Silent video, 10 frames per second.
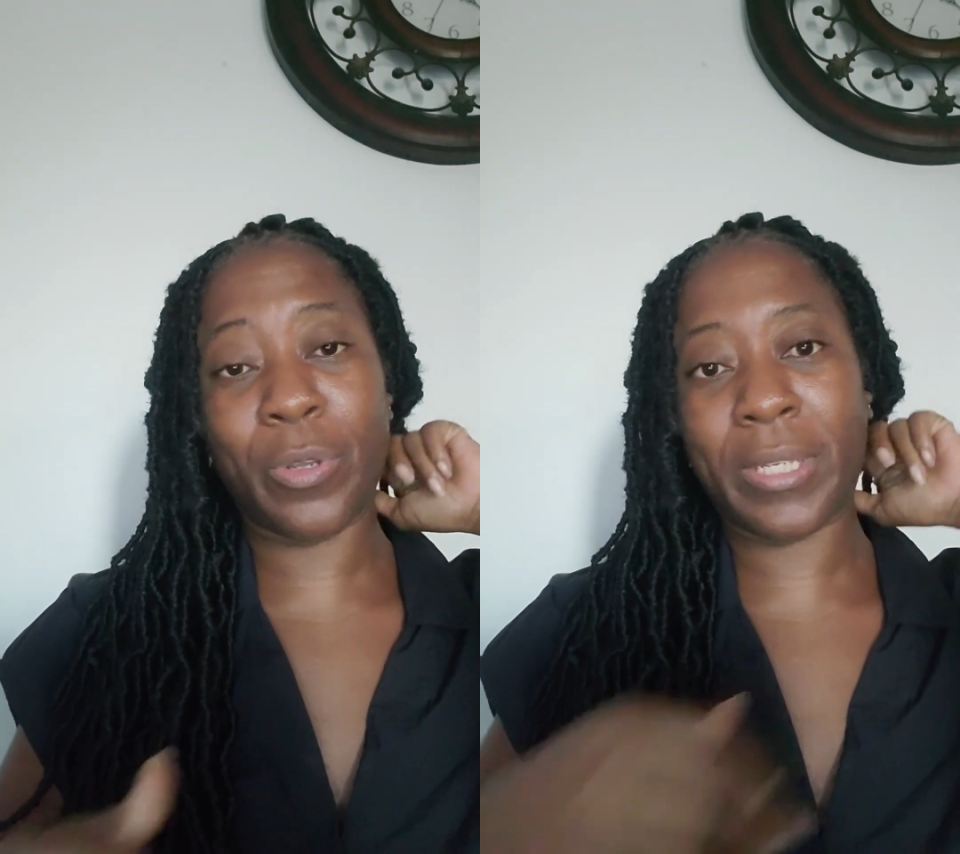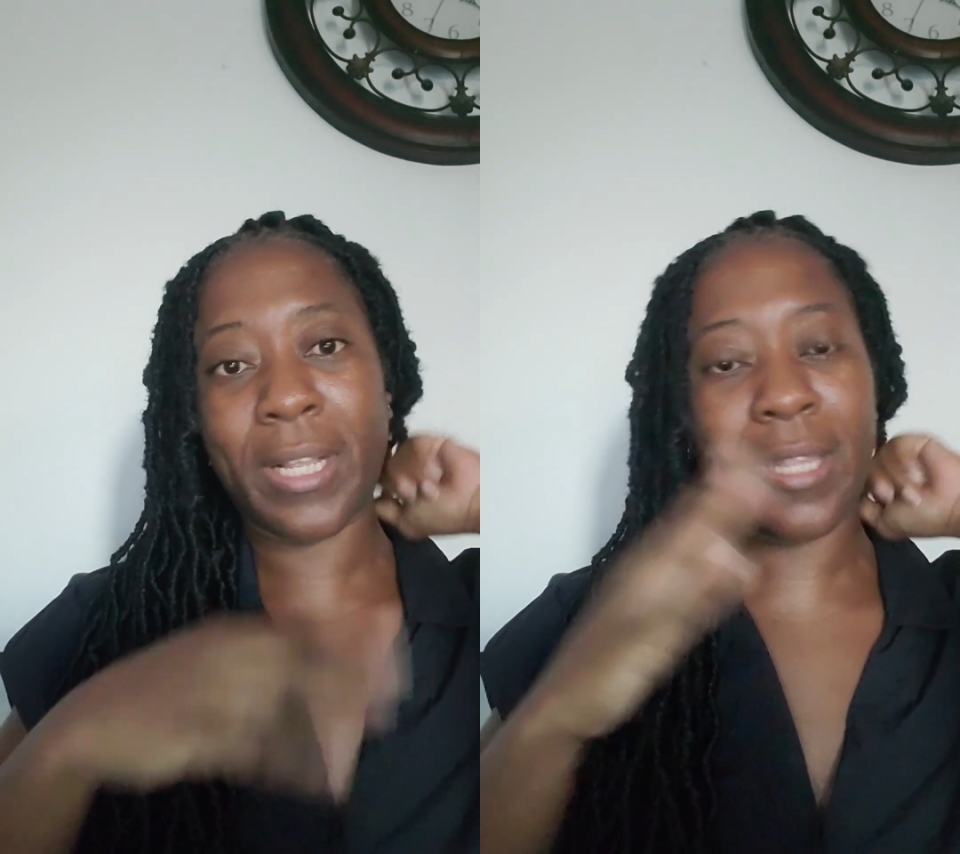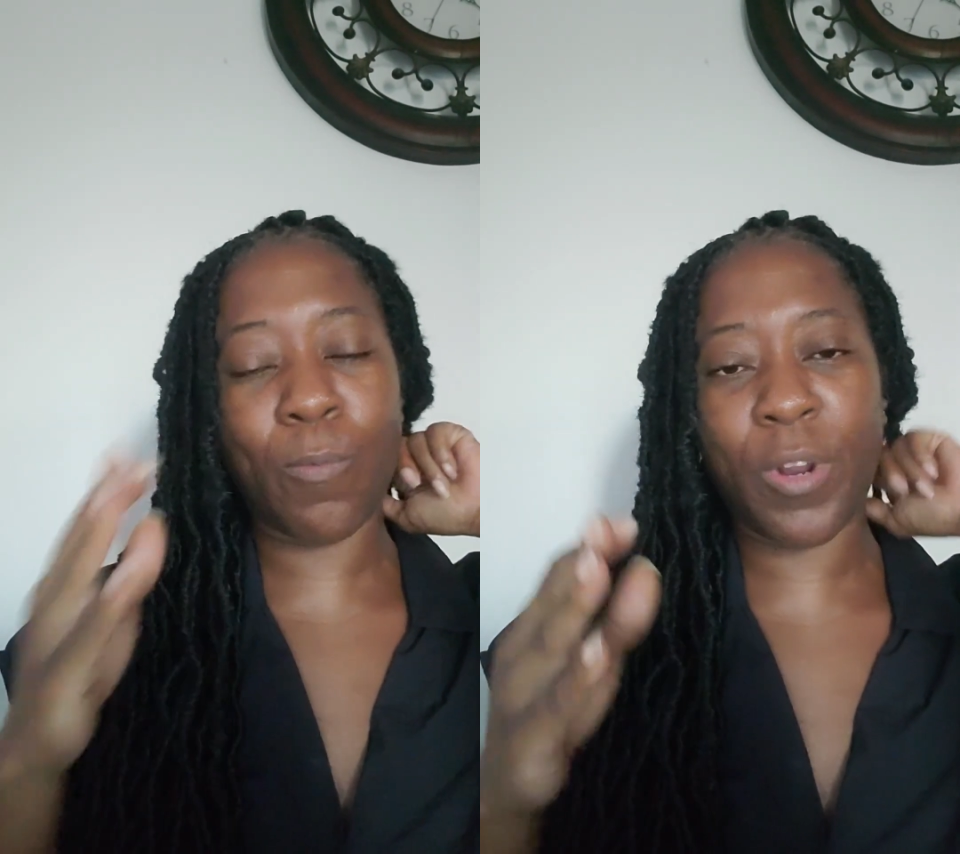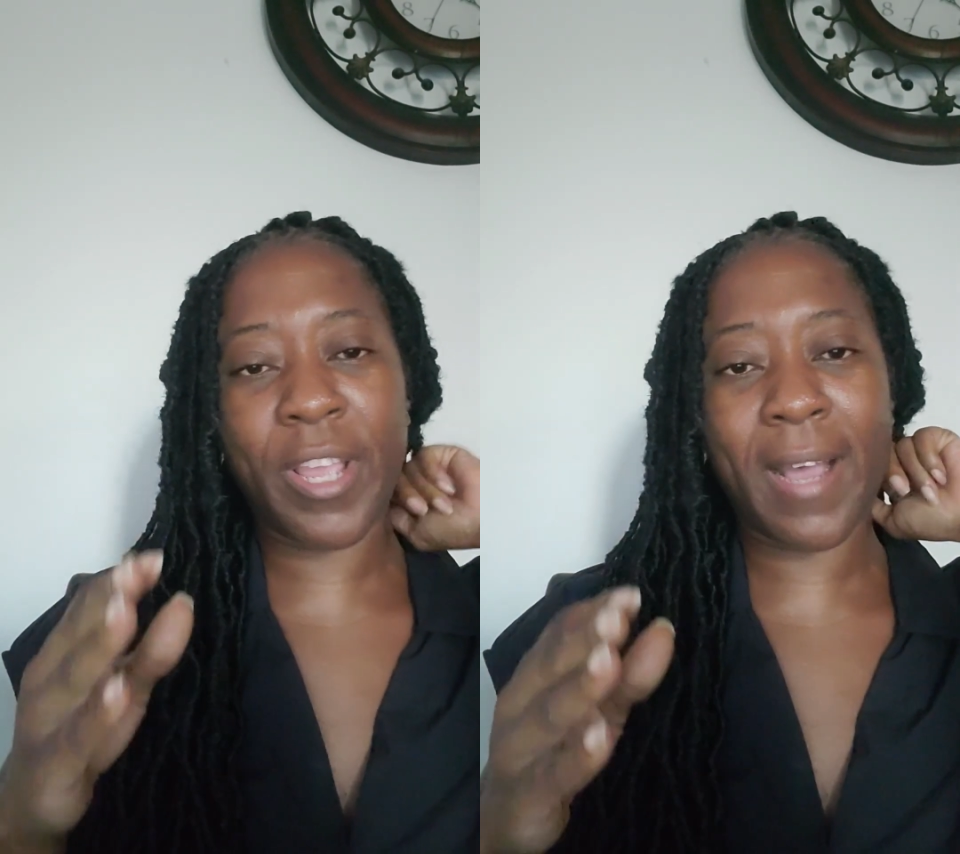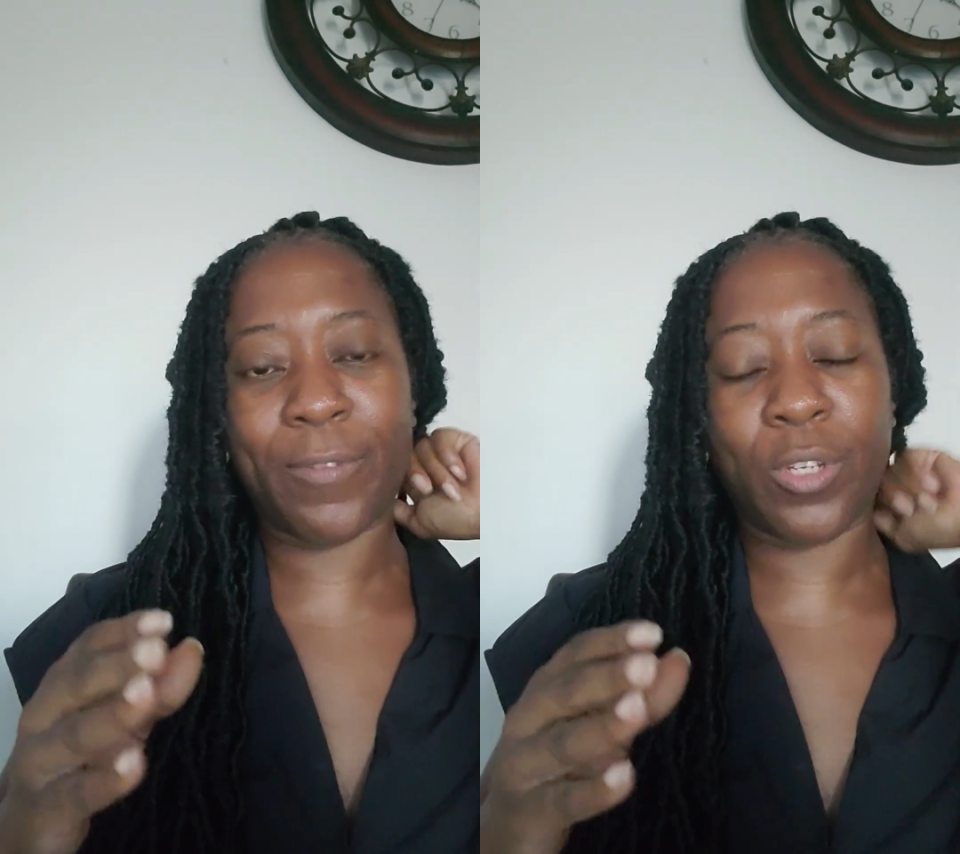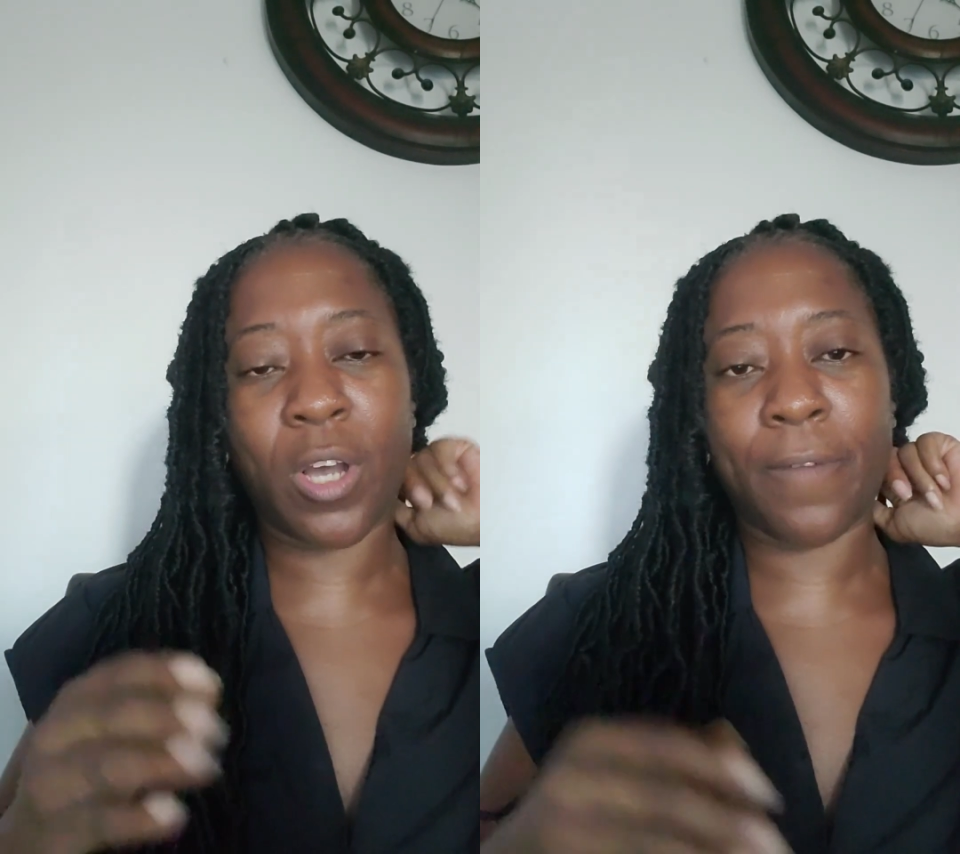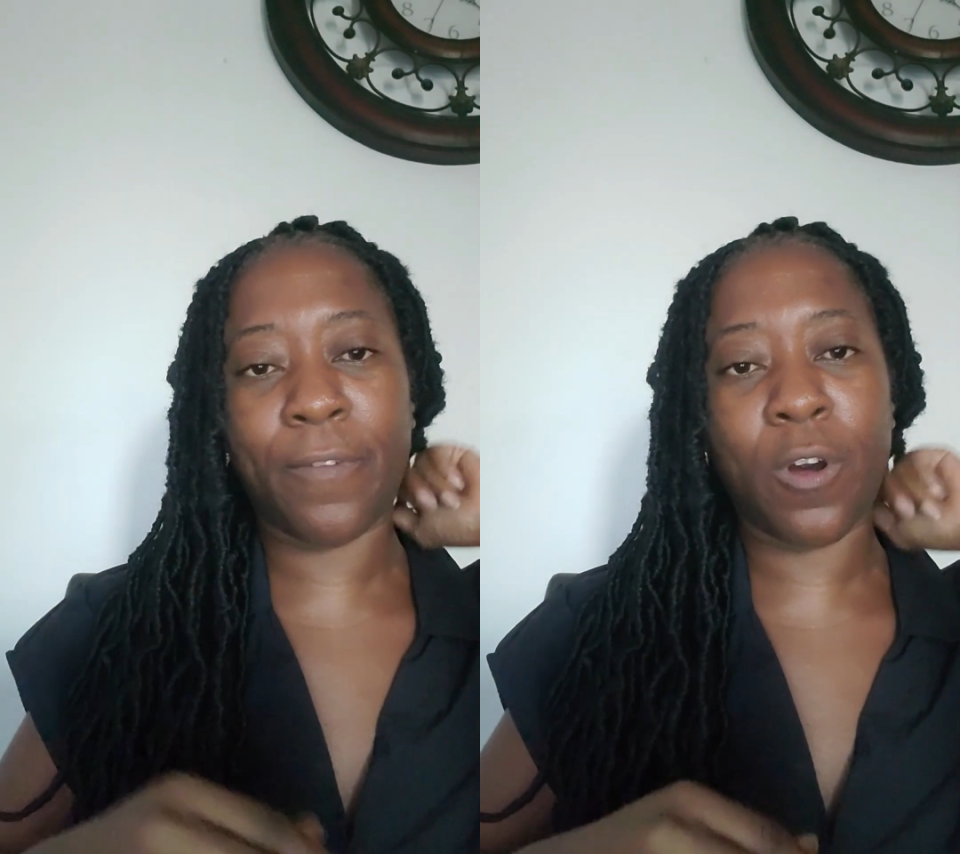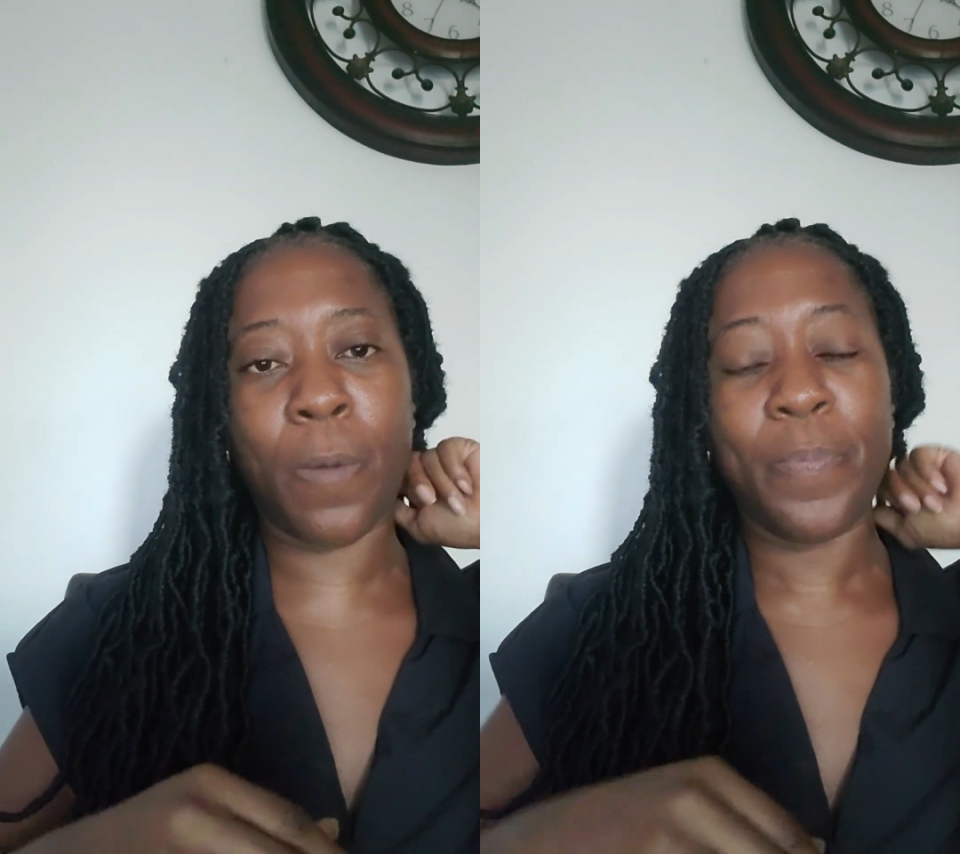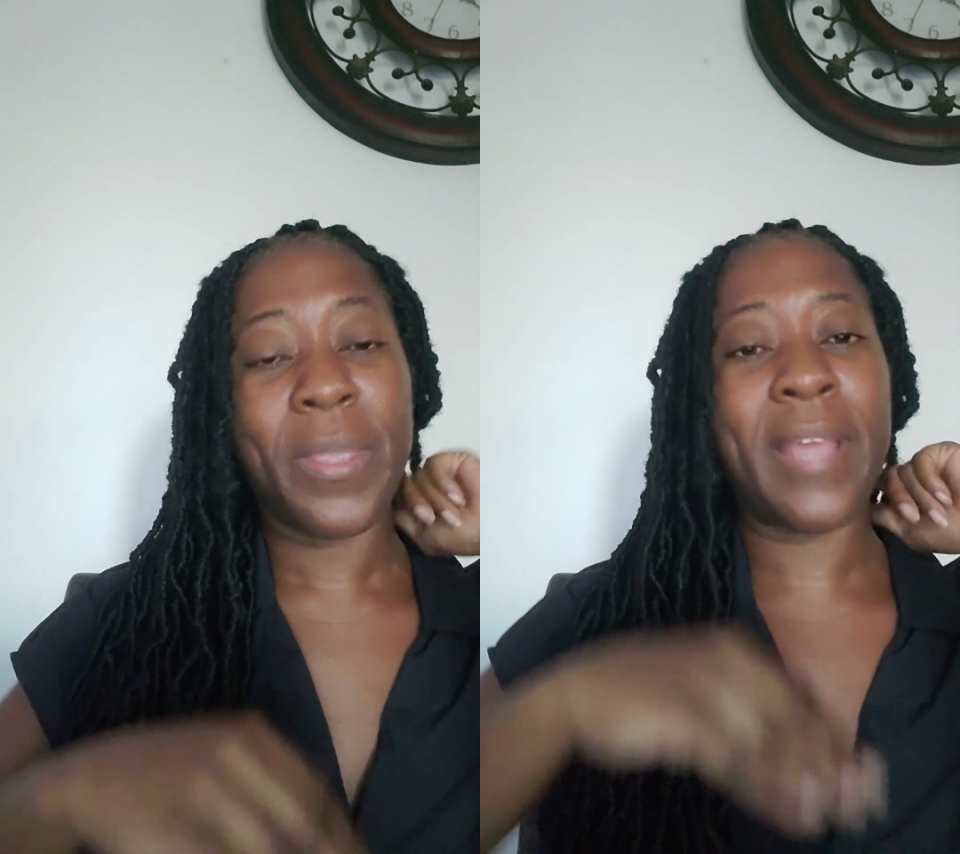So you tell them what you have to offer